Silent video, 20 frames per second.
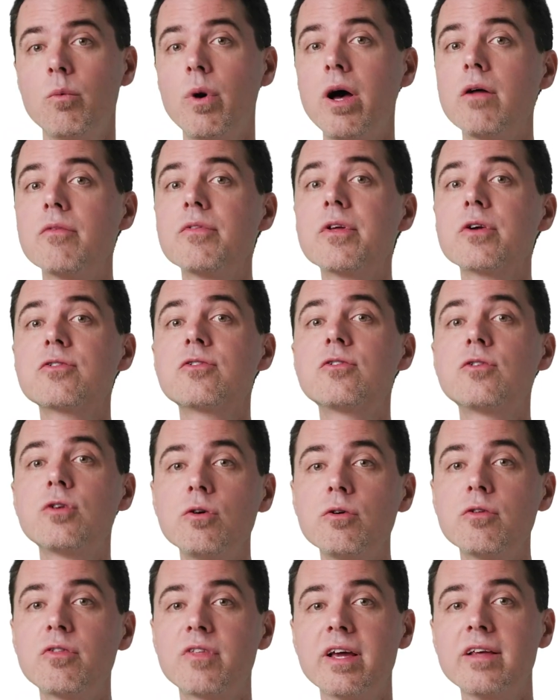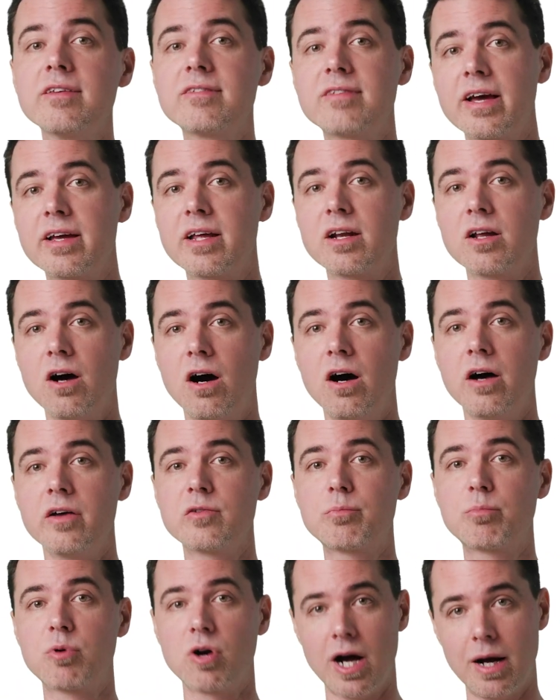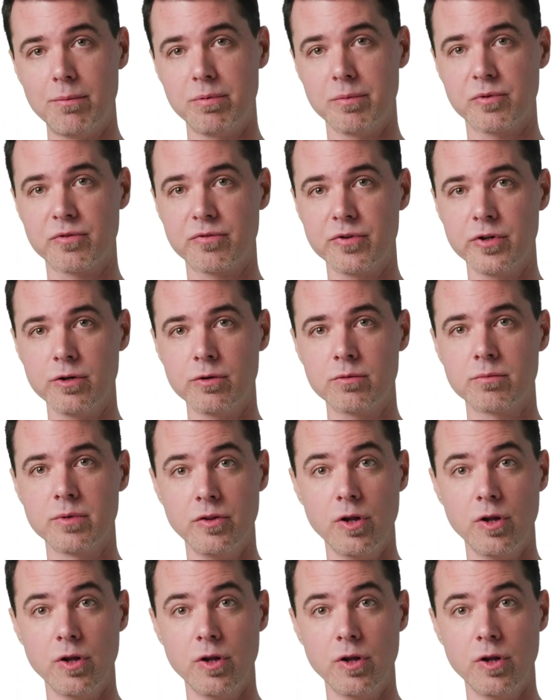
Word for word: Well, there's two things that could cause problems for you,